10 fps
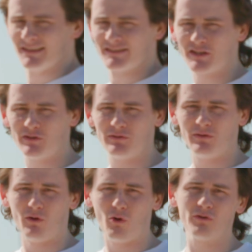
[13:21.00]

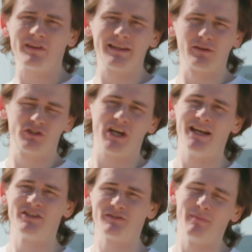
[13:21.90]
So all the little
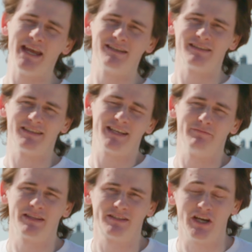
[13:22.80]
changes made to the
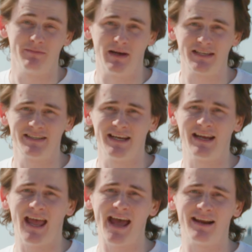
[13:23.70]
7th gen
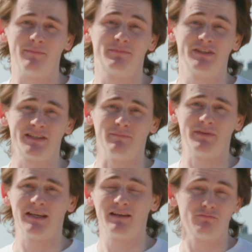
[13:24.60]
Mustang add up to
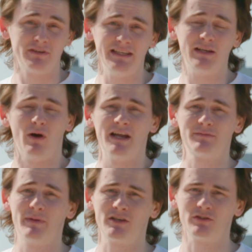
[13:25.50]
something really quite
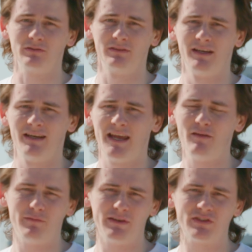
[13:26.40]
special.
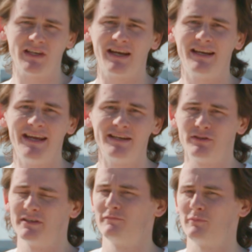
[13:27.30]
It feels like an
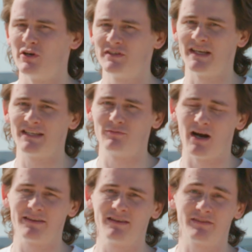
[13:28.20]
iterative process
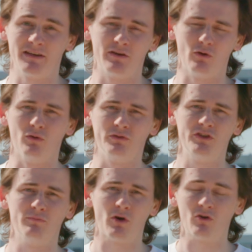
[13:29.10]
rather than an
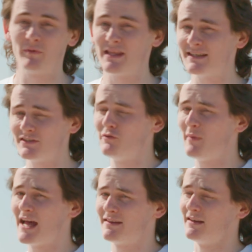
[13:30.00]
all-new model, but that's no
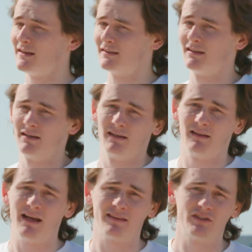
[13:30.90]
bad thing.
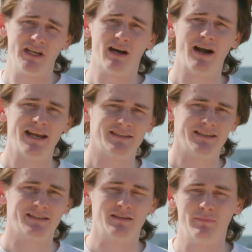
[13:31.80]
Like the
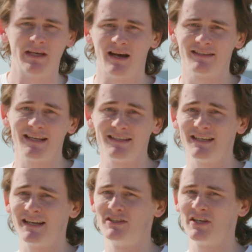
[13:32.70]
GR86 and BRZ
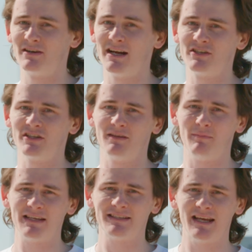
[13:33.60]
second generation, the
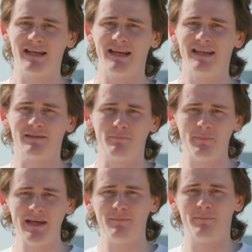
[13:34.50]
Mustang is a
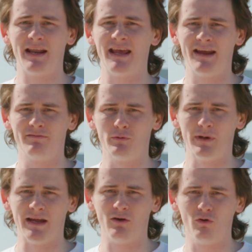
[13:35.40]
bit better
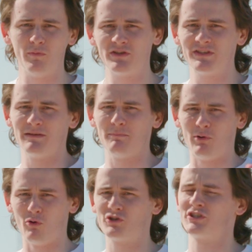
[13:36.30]
everywhere, almost in a
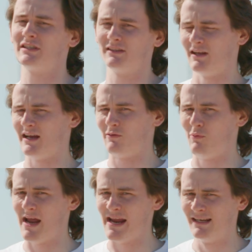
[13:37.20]
Porsche-like
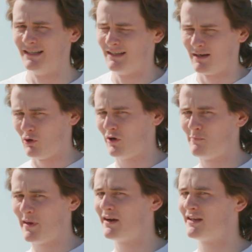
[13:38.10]
way. I'm not
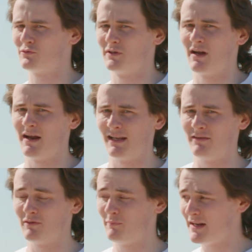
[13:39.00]
comparing it to a
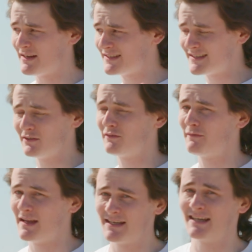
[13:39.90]
911, but it is still a
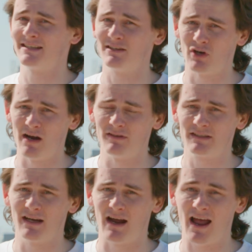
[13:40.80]
fantastic
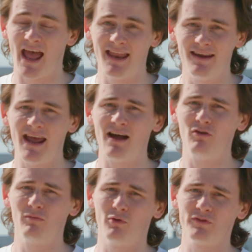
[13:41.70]
driver's car. And
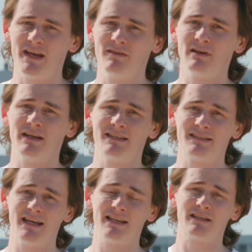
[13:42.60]
now, more than ever, it
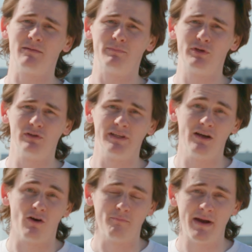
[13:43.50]
stands up purely
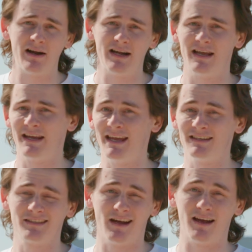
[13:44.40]
on merit
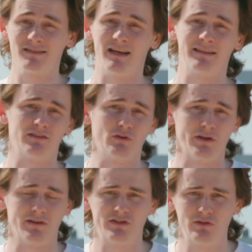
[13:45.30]
against cars like the
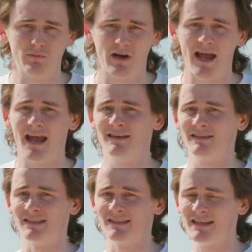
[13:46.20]
Toyota Supra and
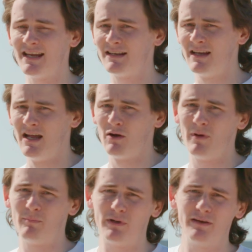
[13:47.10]
Nissan Z,
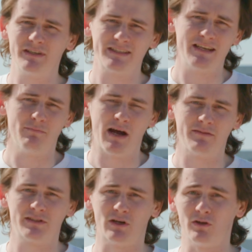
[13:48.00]
where previously it might
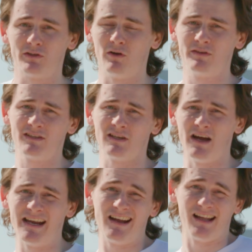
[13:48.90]
have sold on
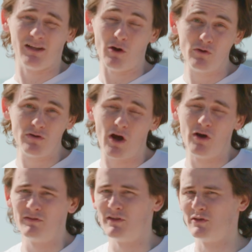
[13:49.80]
design alone
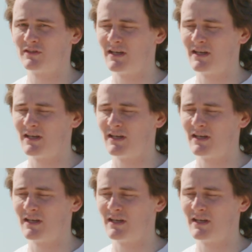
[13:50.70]
over those